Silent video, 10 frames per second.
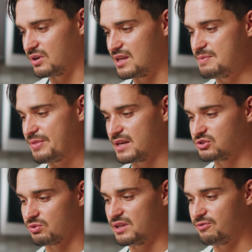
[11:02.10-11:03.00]
to keep
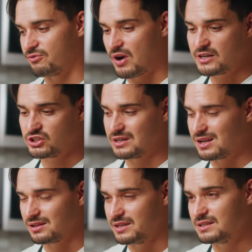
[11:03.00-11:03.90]
things really fresh and
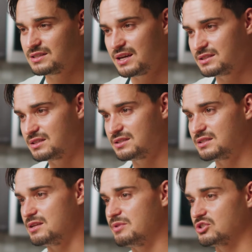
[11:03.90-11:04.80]
clean tasting,
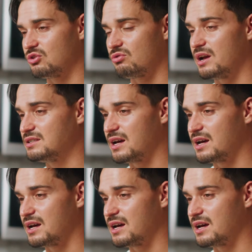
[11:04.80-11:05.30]
steaming is a great